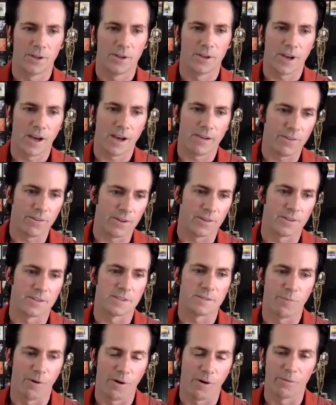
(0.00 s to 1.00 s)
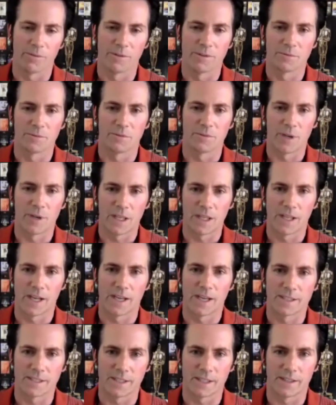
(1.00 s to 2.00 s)
I feel the smart ones would
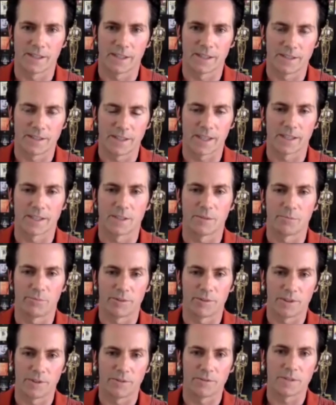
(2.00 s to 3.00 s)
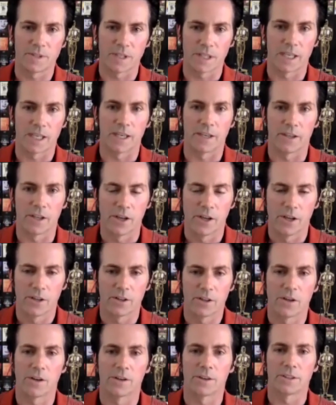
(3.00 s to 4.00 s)
realize that the ticket to producing and
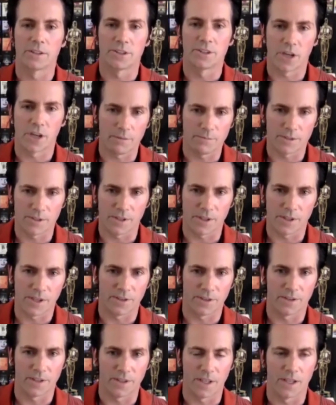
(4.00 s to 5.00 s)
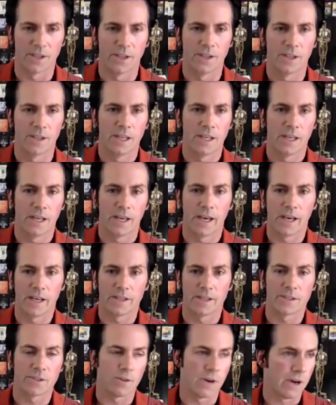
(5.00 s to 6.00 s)
longer job security.
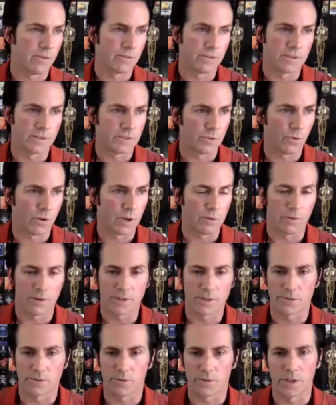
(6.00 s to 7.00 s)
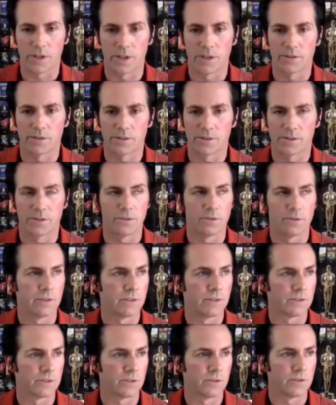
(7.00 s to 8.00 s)
And so I was 21, 22
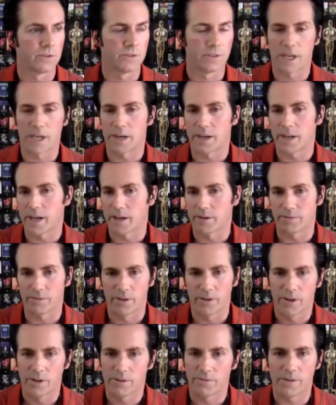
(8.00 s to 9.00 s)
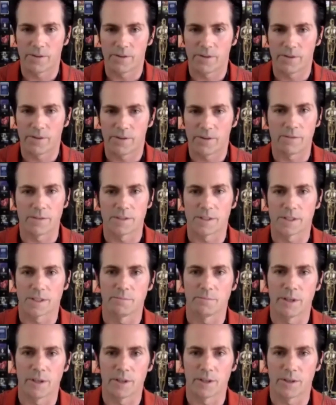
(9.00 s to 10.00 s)
years old and I'd have $5 or
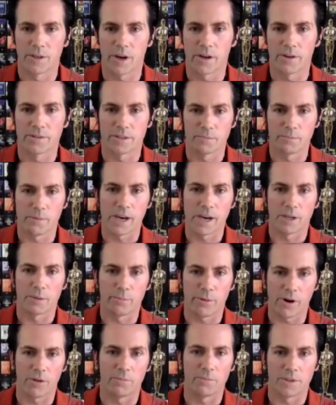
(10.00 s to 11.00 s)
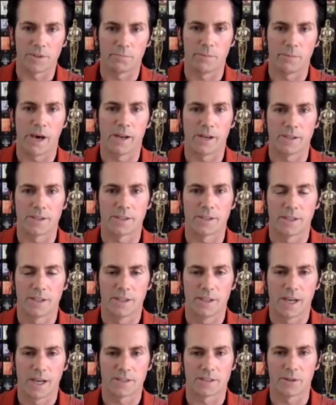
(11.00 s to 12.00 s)
$6 million in my department to manage
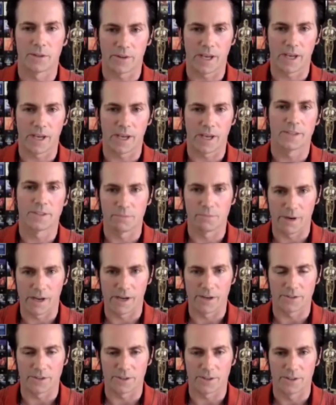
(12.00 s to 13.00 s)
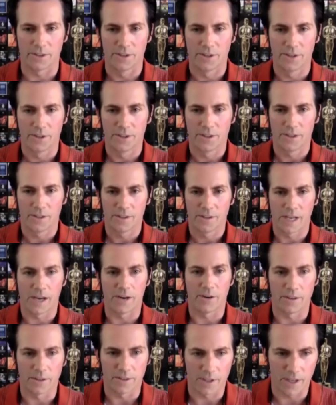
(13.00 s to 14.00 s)
as a location manager. Now,
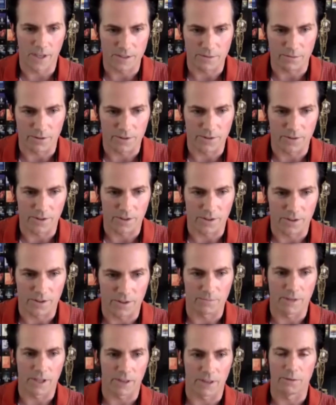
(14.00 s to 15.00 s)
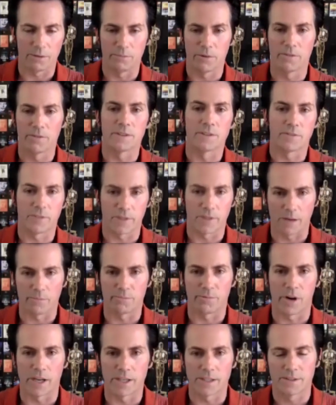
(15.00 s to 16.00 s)
in today's world, you can make 3 movies for that price,